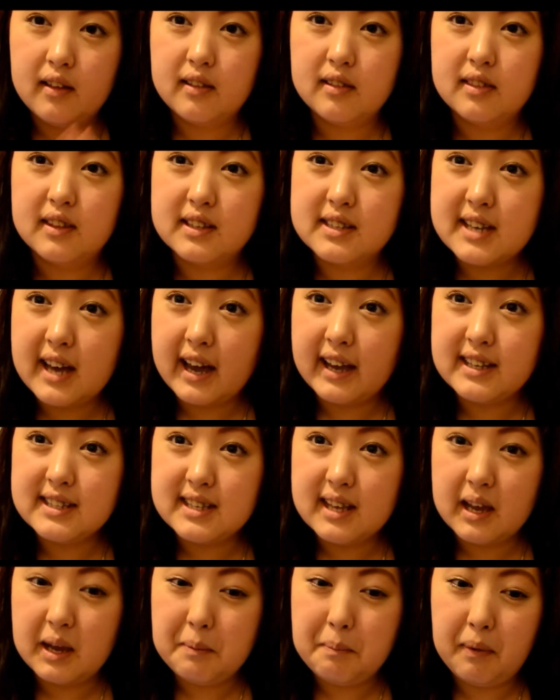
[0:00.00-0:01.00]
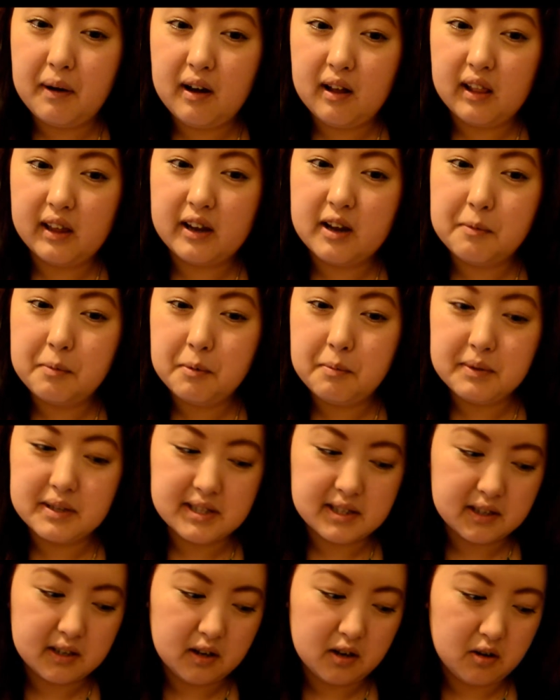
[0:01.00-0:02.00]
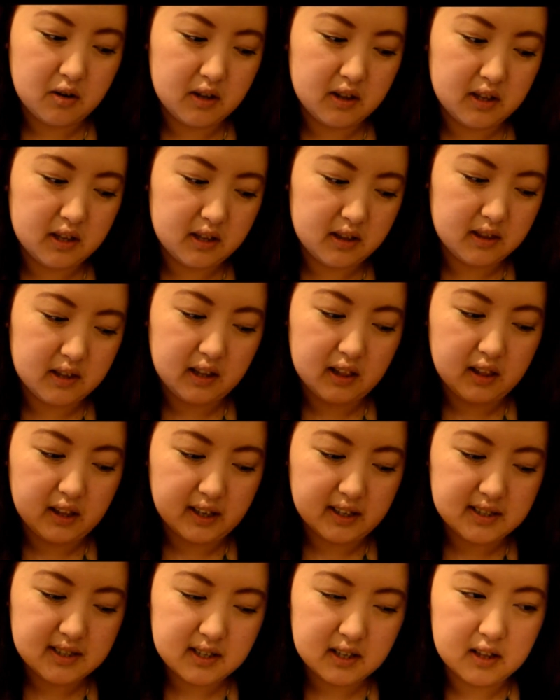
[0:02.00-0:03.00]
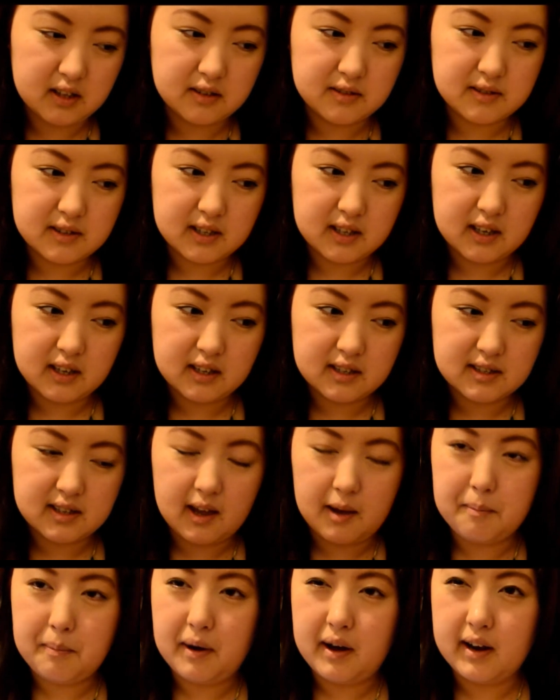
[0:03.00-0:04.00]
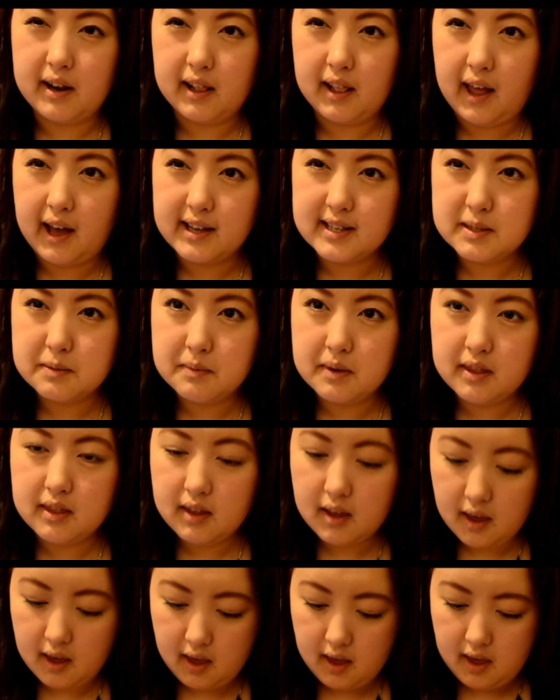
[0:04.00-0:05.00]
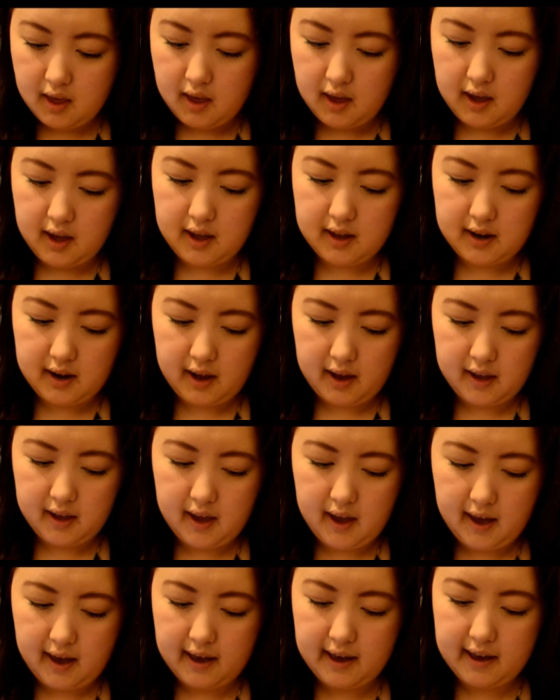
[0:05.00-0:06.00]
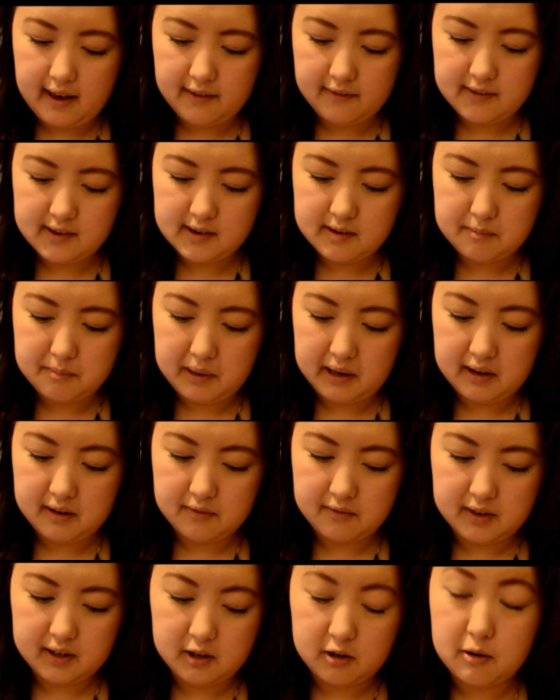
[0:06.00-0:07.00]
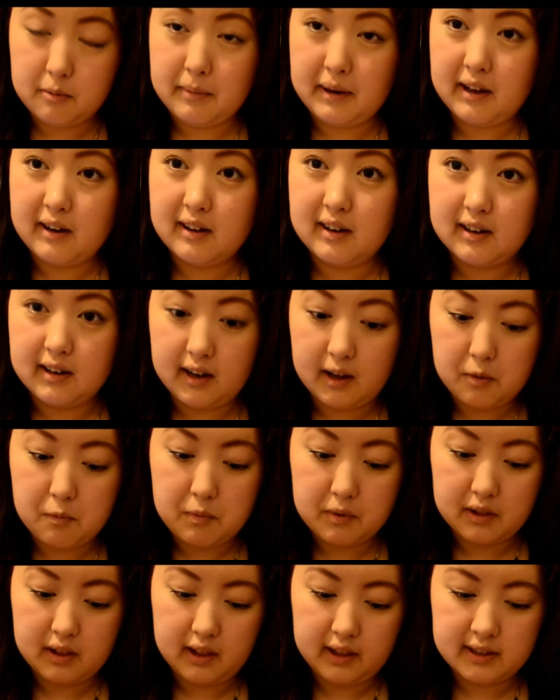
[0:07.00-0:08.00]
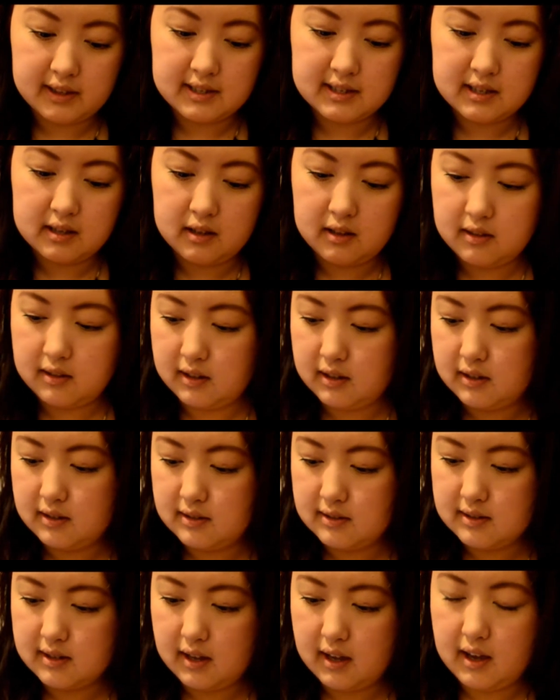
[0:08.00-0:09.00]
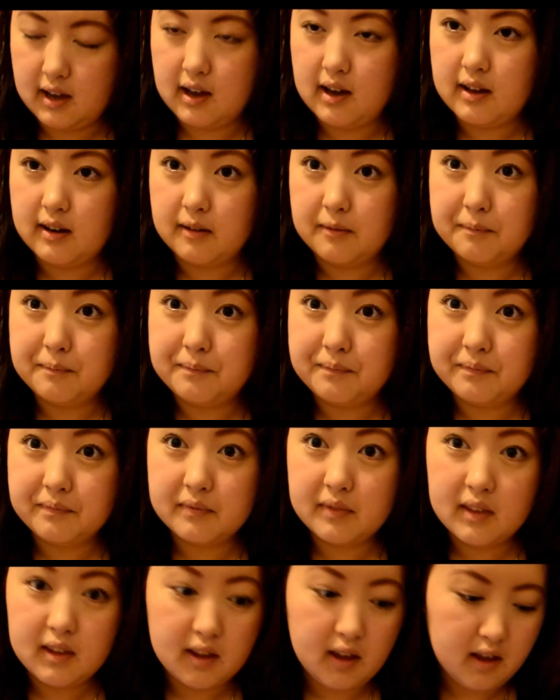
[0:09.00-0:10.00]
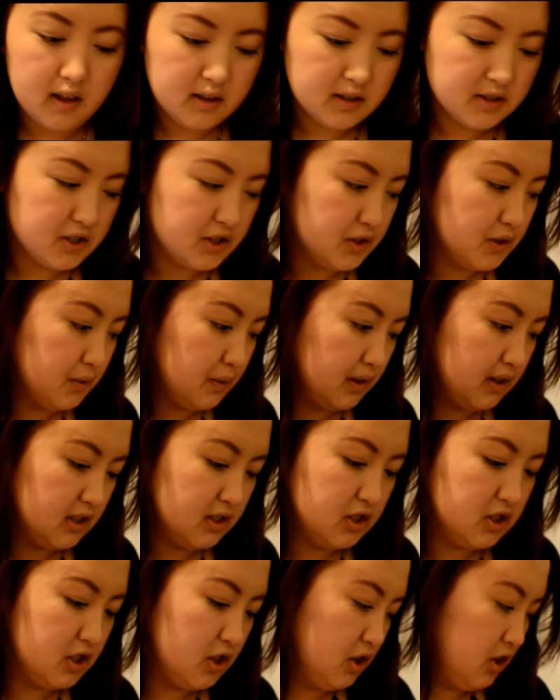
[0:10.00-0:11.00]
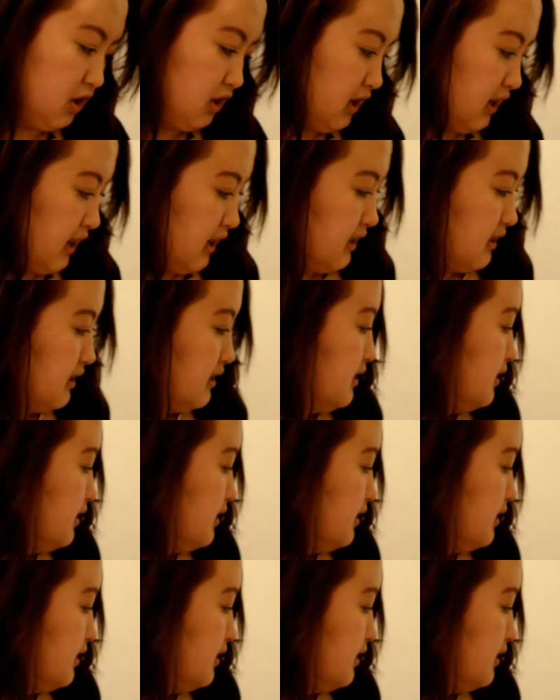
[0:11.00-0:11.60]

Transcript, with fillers: the tights I bought like a couple months ago, and then the lace clothings I bought it last month and I haven't made a video about it, and I really like these clothings and just want to show you guys.